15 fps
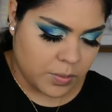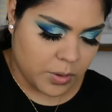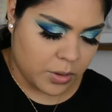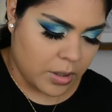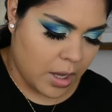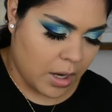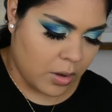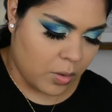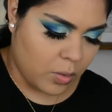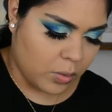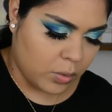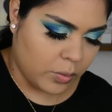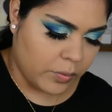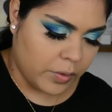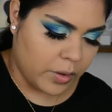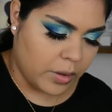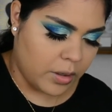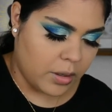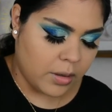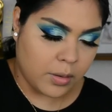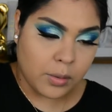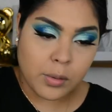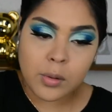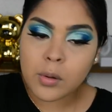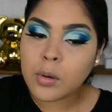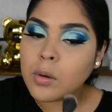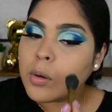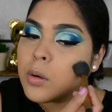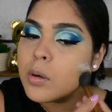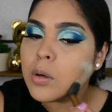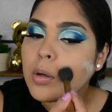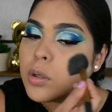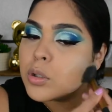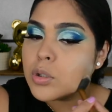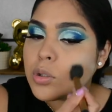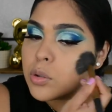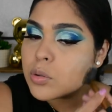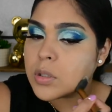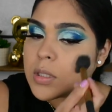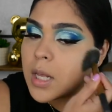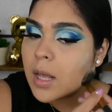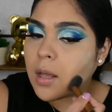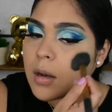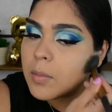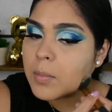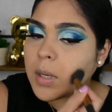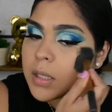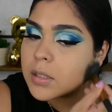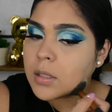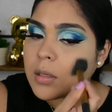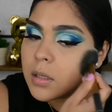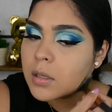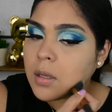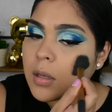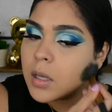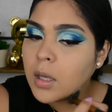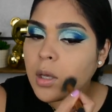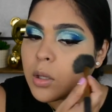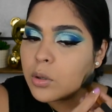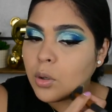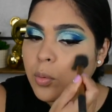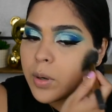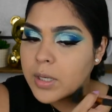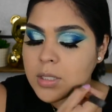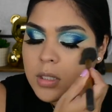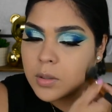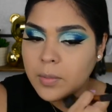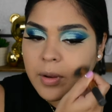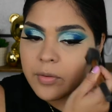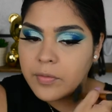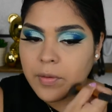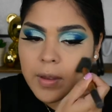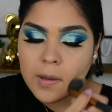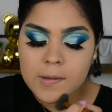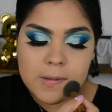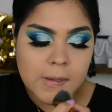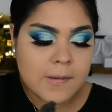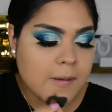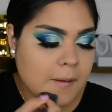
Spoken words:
put that all over to set the rest of my face.